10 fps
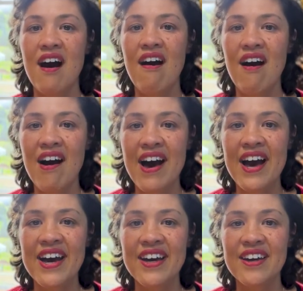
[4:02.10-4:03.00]

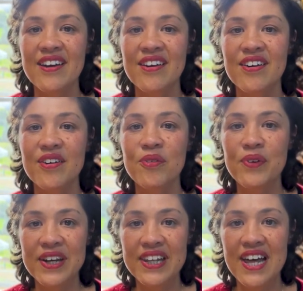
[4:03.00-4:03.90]
I
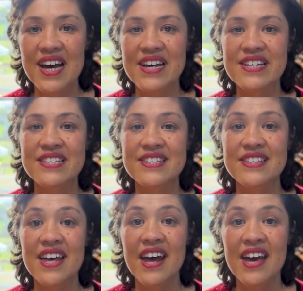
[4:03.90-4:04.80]
realized
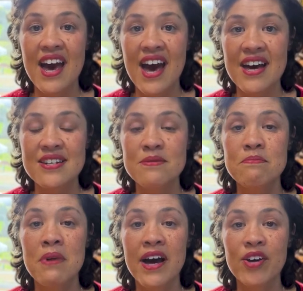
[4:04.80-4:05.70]
that I had
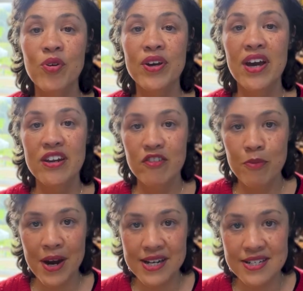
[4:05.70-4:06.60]
my creative
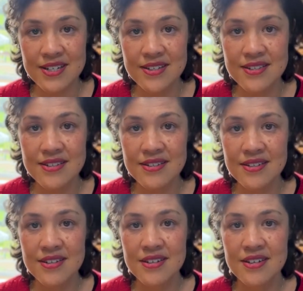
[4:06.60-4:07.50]
practice
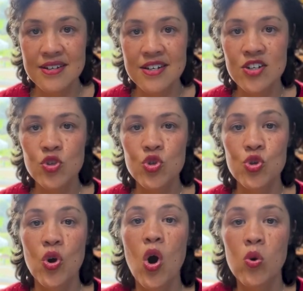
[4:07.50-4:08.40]
to
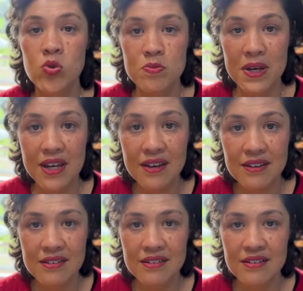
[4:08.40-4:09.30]
hold me,
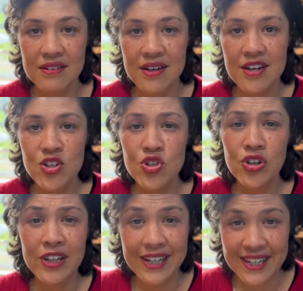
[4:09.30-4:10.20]
to
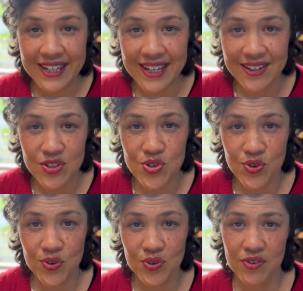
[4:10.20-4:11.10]
lean into.